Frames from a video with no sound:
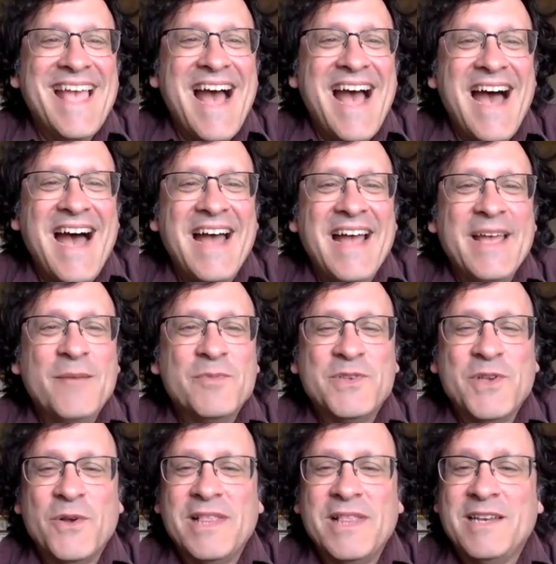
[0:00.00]
I am
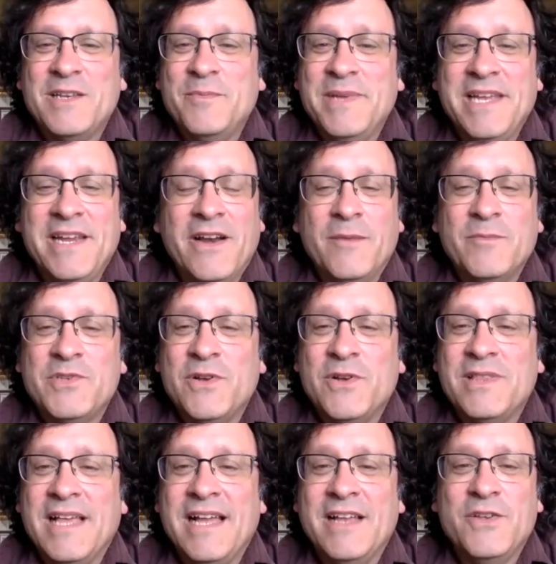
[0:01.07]
so glad to be here. I'm so
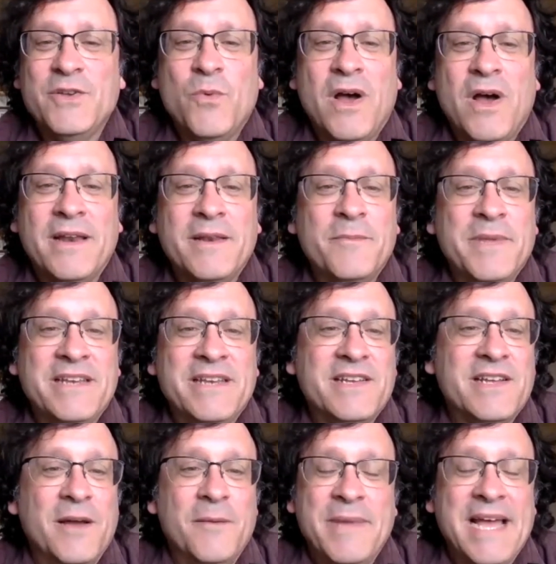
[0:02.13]
glad you wanted me to
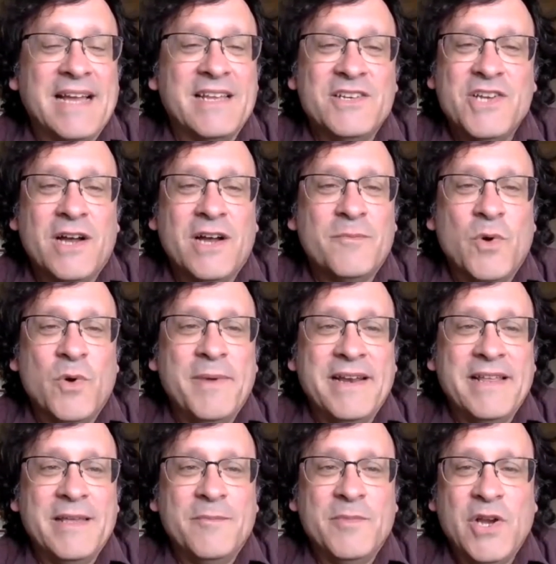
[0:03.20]
come back and talk more about
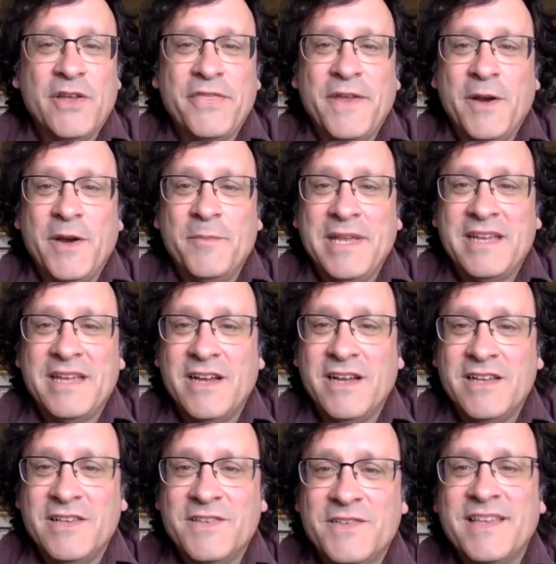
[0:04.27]
EMDR therapy,
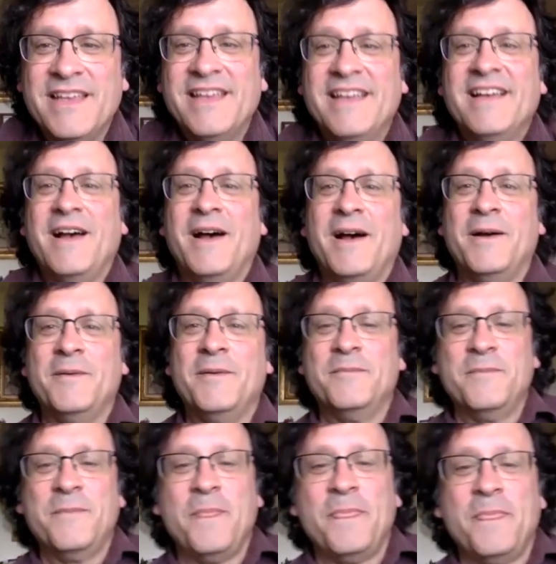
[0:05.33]
because
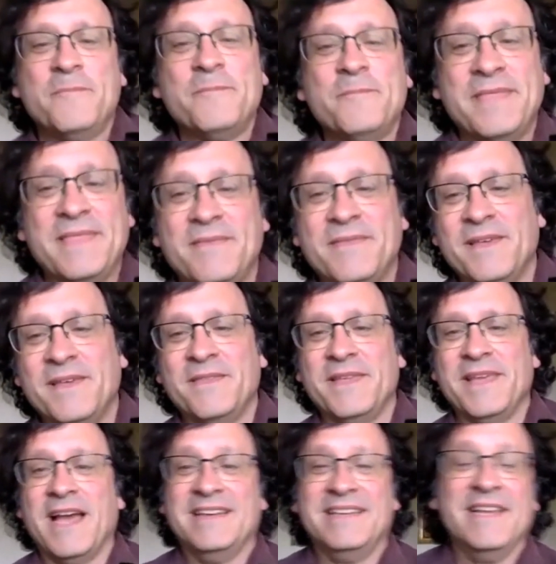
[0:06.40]

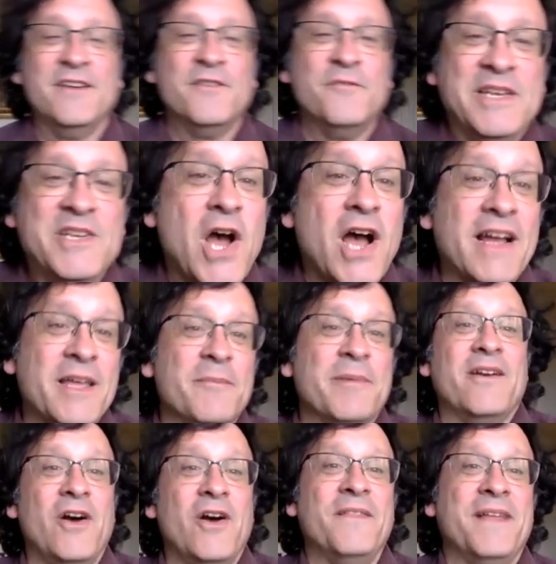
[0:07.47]
the idea of me talking
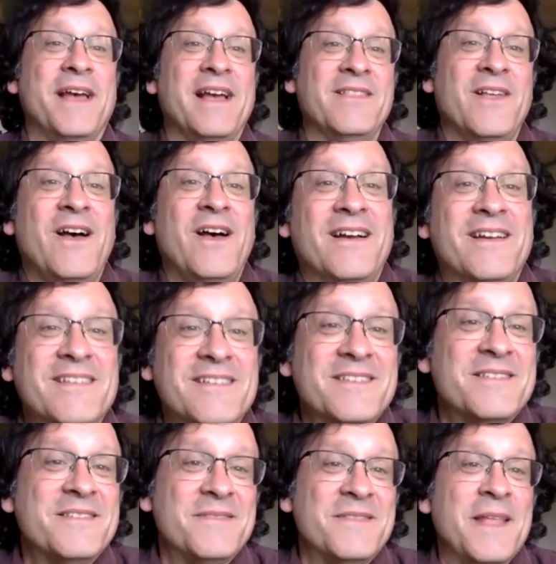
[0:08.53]
about it all night long
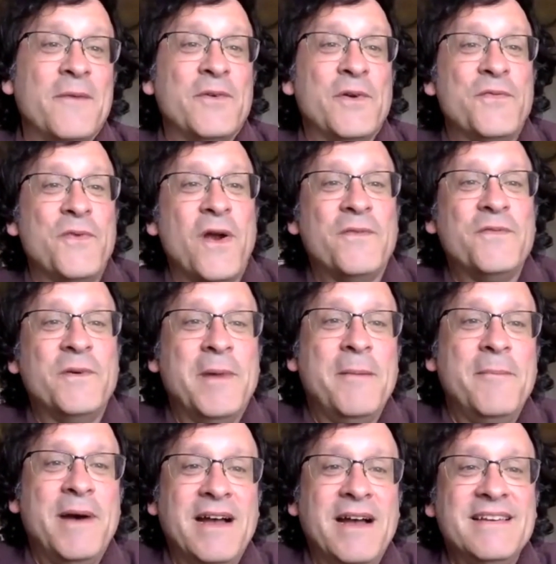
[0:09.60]
is never far from my
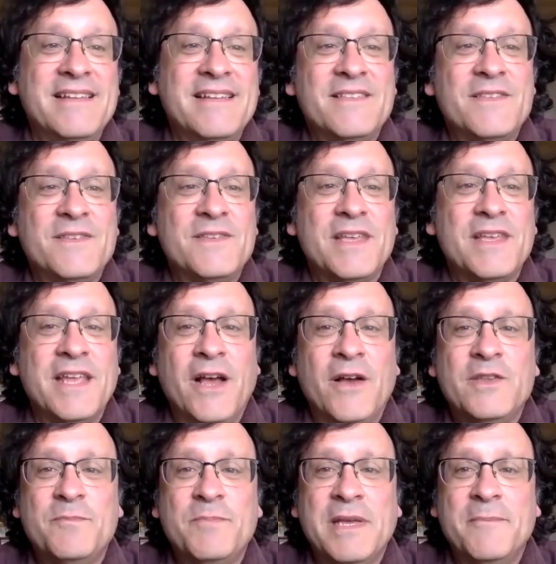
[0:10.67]
mind. It's
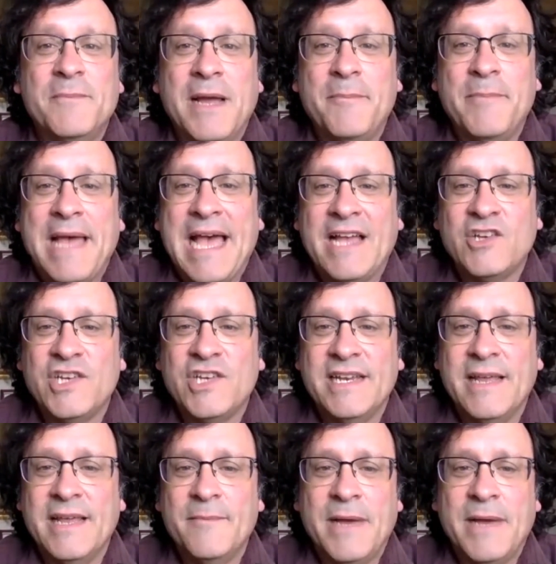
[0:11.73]
been my passion
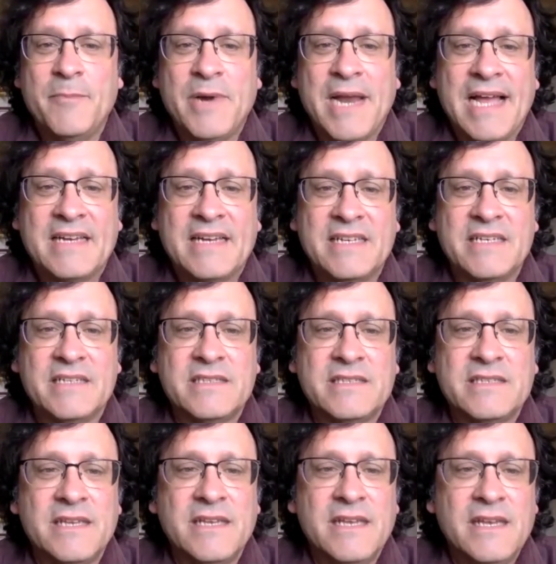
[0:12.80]
and my
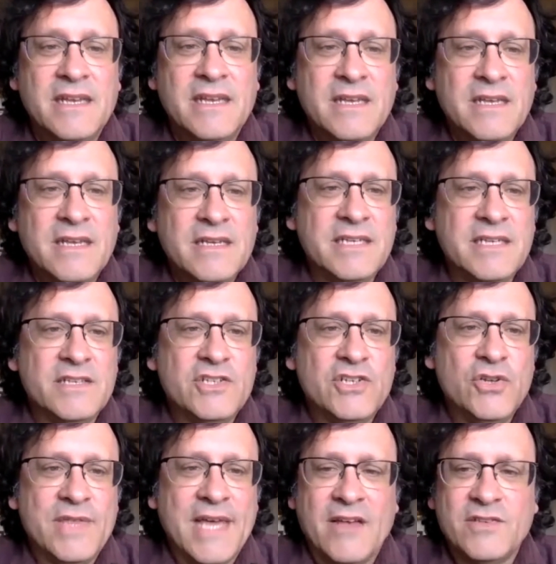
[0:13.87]
practice since
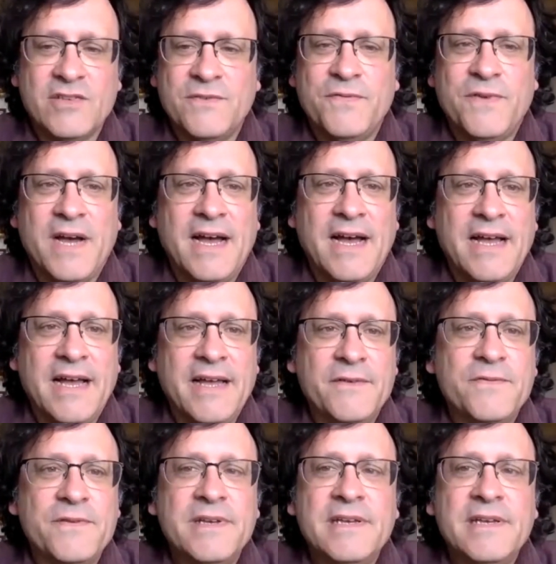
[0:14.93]
2005.